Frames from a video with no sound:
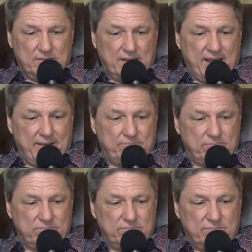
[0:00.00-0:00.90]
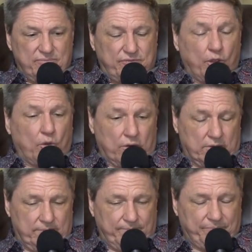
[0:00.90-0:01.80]
uh,
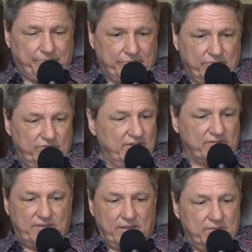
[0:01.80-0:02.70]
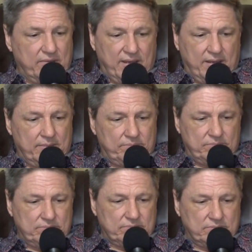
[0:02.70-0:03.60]
floor, just a, a
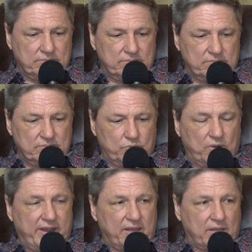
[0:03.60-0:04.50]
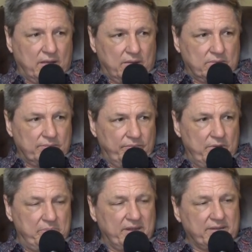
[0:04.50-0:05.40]
what do you call?
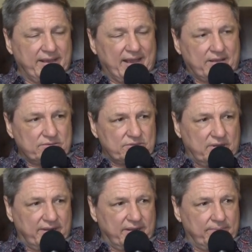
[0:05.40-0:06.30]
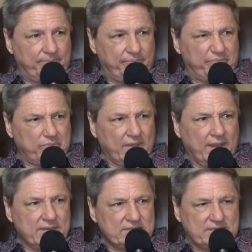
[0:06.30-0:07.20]
You build a house on a
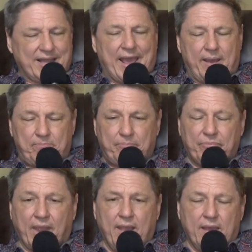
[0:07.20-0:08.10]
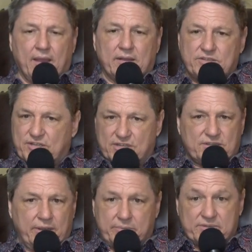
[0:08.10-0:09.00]
slab.
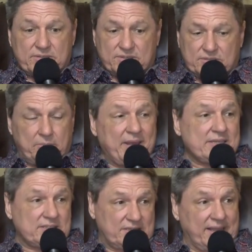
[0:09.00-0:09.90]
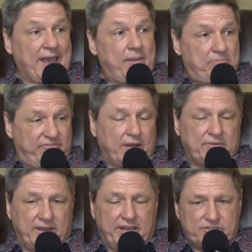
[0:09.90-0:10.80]
Just it was a cement slab
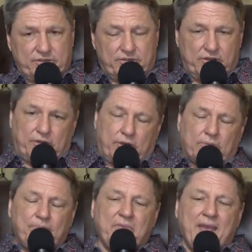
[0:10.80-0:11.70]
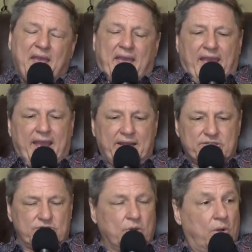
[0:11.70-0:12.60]
foundation, you know, and
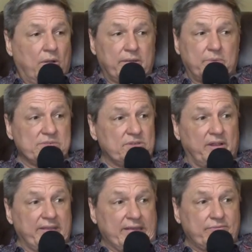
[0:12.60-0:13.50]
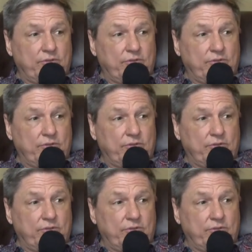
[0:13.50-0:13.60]
so all that was on that